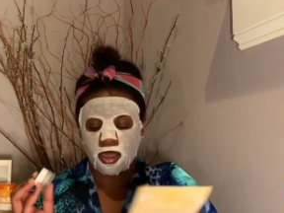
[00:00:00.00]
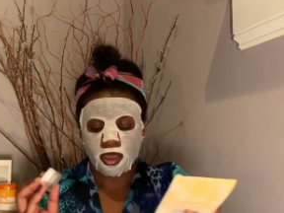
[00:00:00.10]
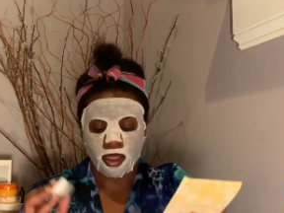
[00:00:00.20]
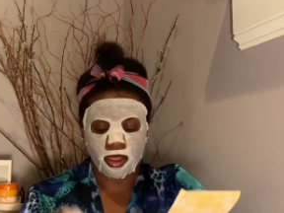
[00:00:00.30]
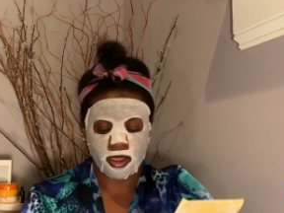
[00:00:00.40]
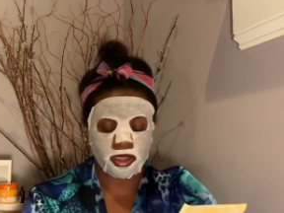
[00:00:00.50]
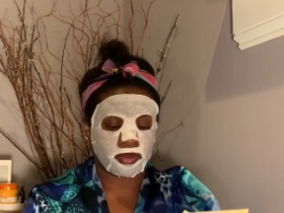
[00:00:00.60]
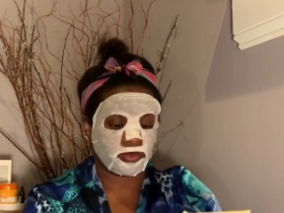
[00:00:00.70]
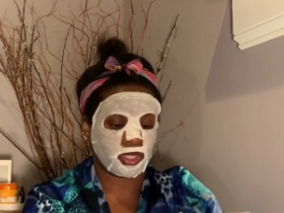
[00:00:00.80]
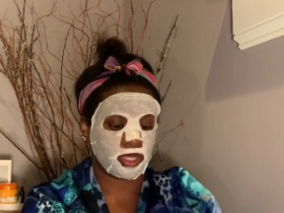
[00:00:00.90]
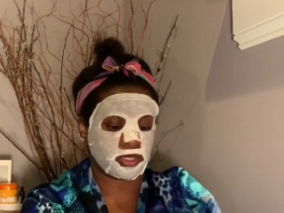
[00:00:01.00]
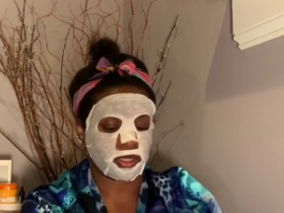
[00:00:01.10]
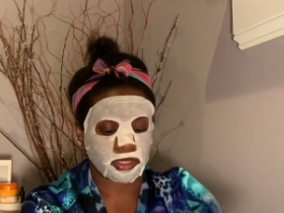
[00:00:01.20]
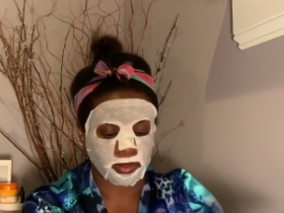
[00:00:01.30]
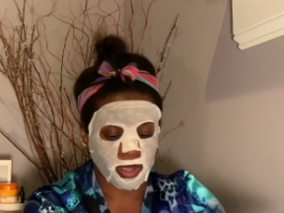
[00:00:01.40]
I am really into
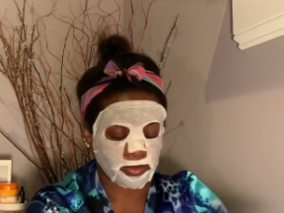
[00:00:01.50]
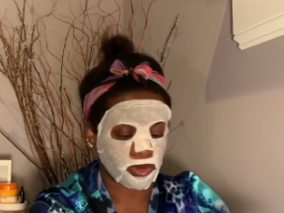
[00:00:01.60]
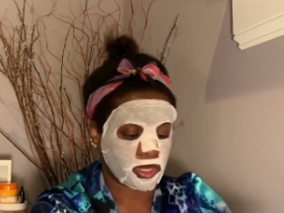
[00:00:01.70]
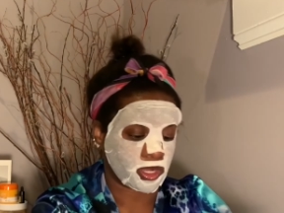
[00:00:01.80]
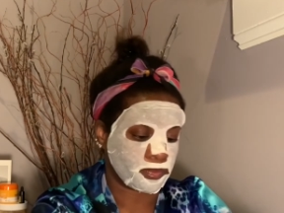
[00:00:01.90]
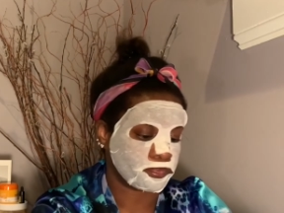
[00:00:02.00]
cleansing balms right now.